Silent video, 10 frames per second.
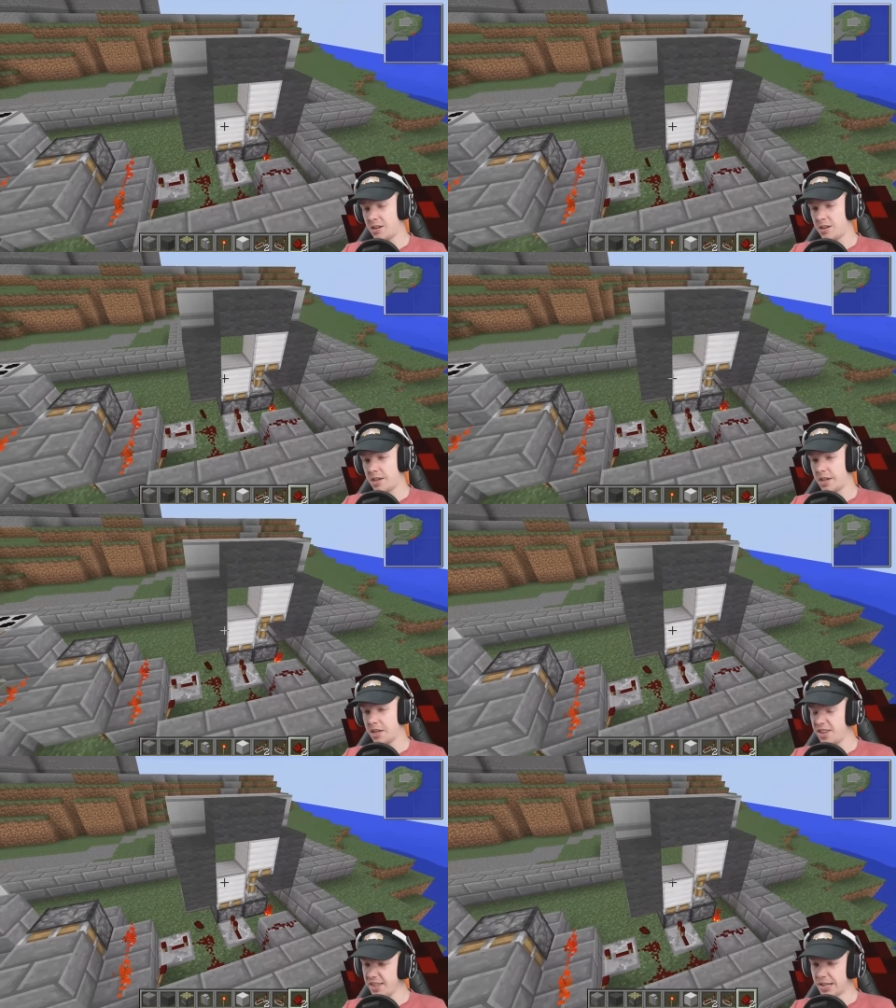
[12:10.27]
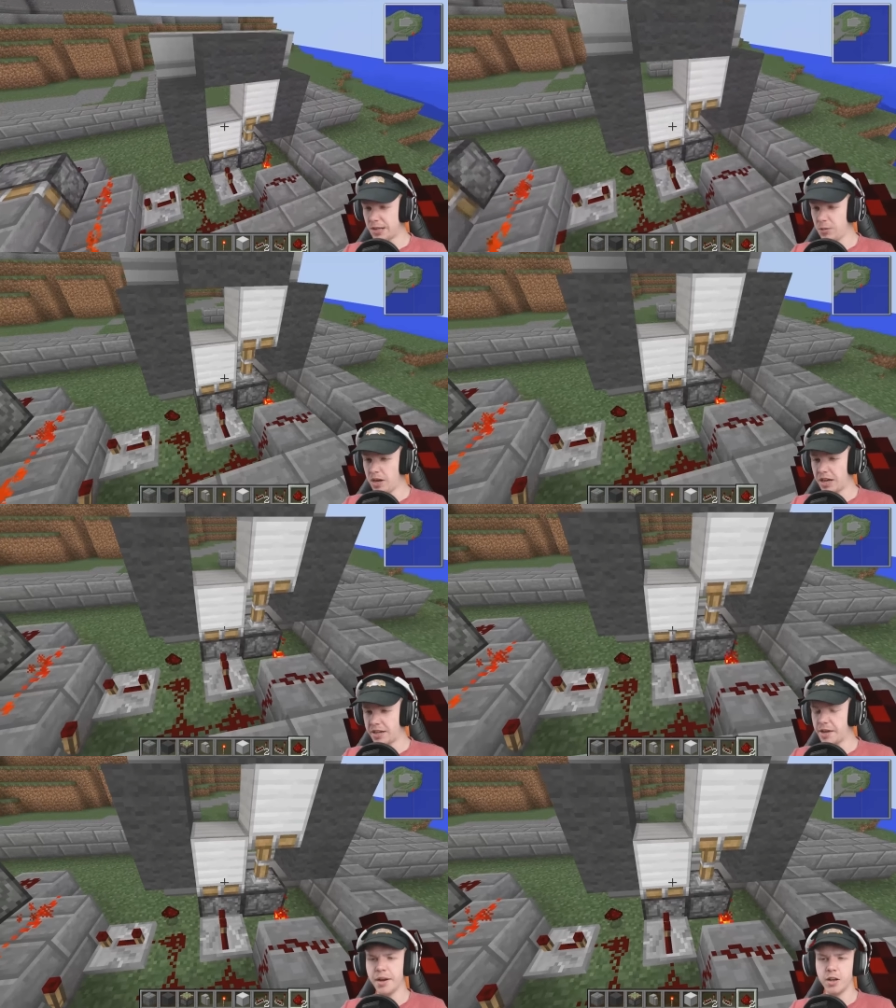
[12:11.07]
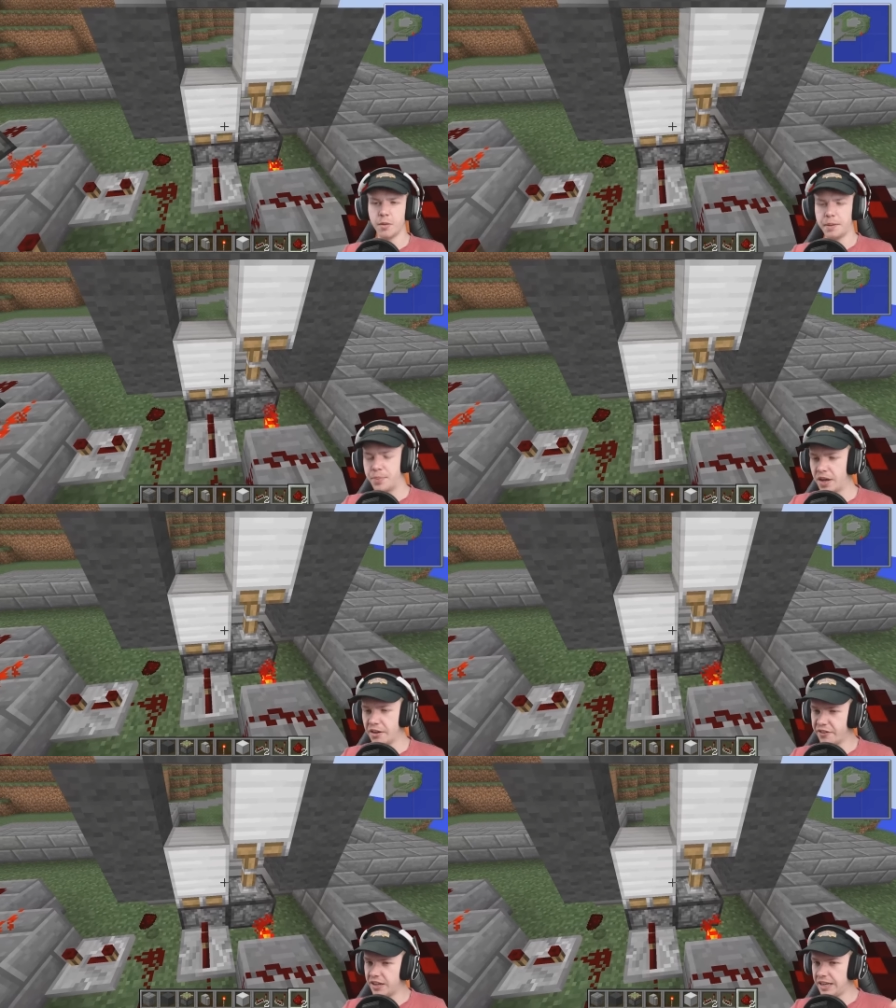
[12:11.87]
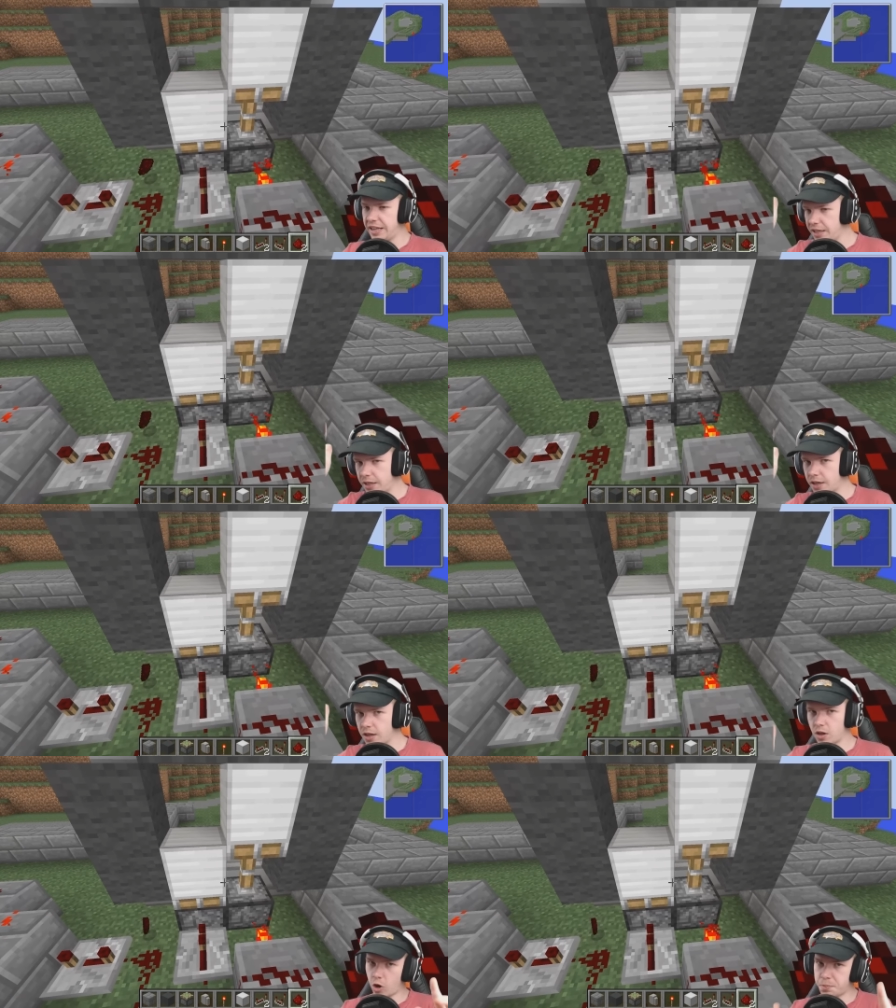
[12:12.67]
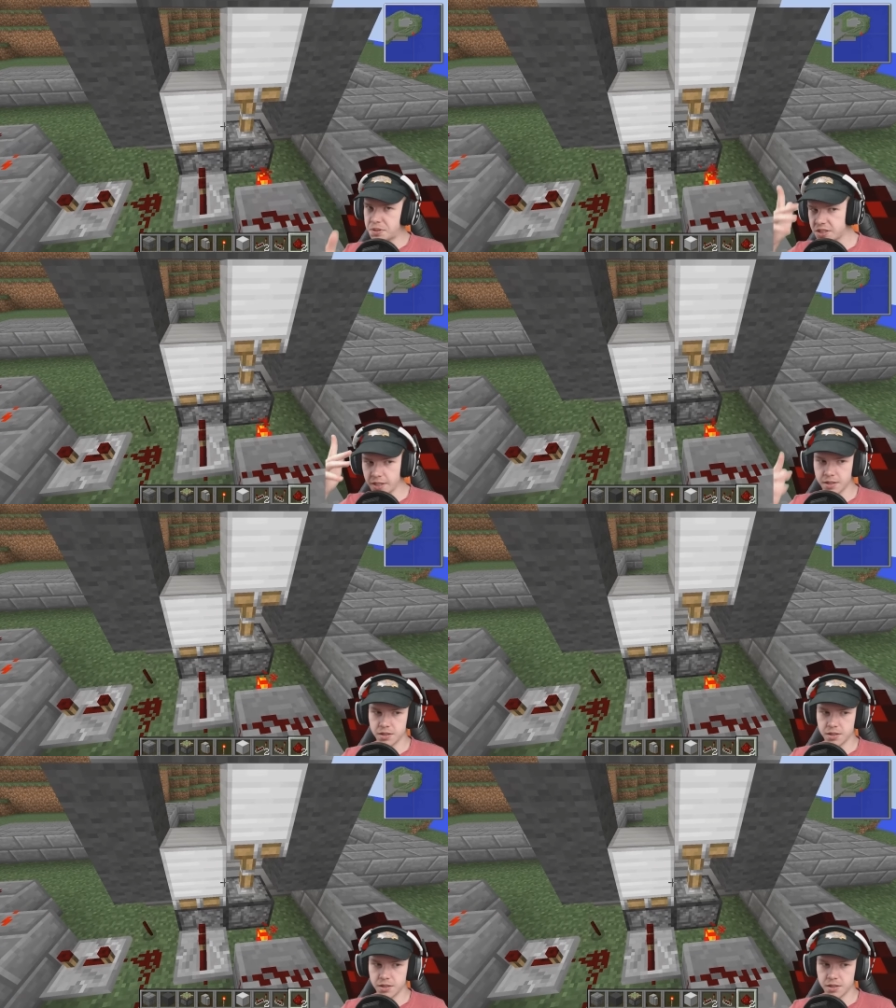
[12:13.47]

And I think that'll work. It might not be perfectly opposite.